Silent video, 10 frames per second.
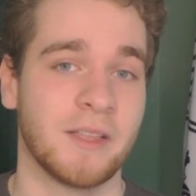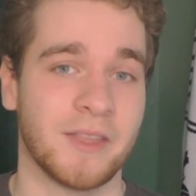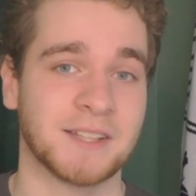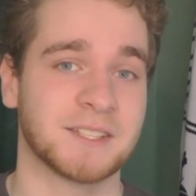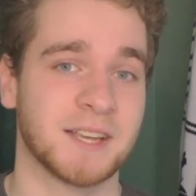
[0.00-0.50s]

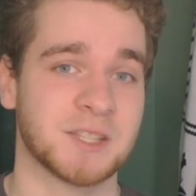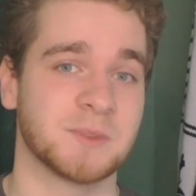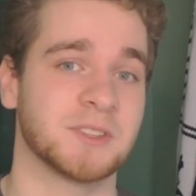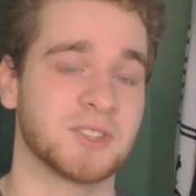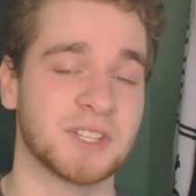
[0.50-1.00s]
That's a
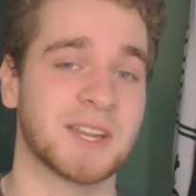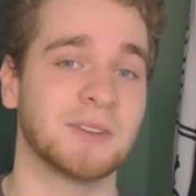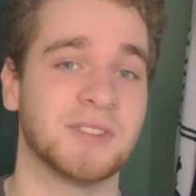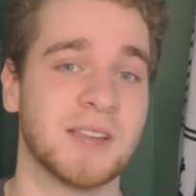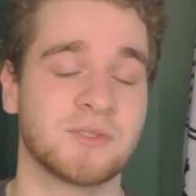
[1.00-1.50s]
testament to just
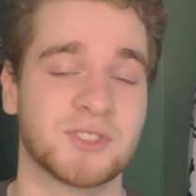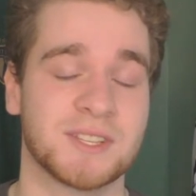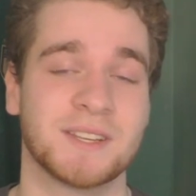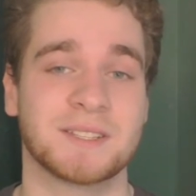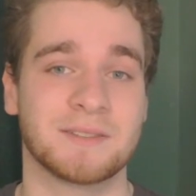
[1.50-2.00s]
how dangerous
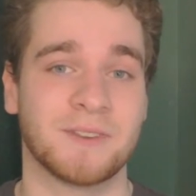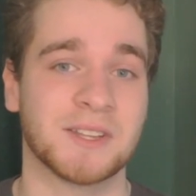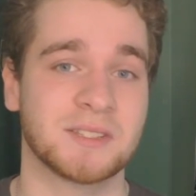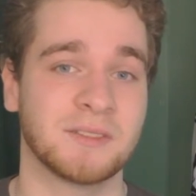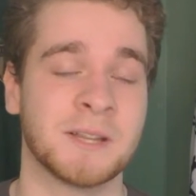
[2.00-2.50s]
he is
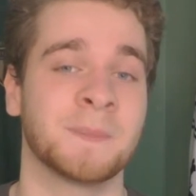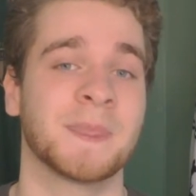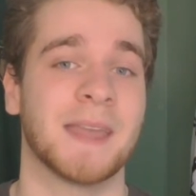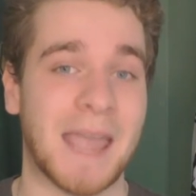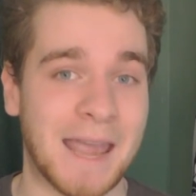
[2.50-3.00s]
defensively
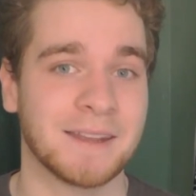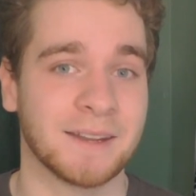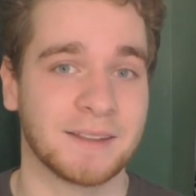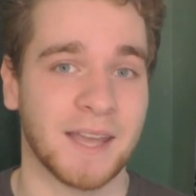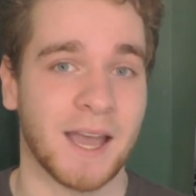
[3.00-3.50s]
and
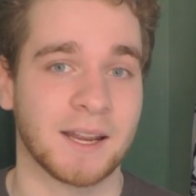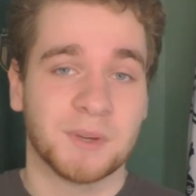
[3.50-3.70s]
in attack.